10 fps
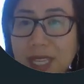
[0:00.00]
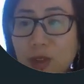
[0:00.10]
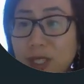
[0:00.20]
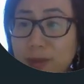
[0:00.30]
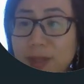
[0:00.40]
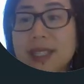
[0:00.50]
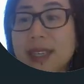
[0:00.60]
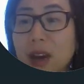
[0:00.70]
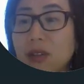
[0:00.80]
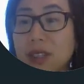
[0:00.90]
So he's missing
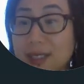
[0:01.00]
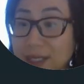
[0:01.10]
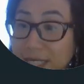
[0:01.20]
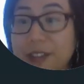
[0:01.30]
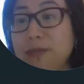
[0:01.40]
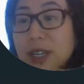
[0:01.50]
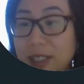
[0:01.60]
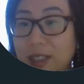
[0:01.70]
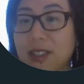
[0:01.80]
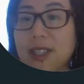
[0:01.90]
out. He's leaving
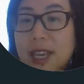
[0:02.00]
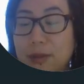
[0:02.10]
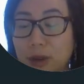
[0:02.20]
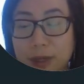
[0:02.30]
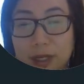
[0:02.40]
money on the table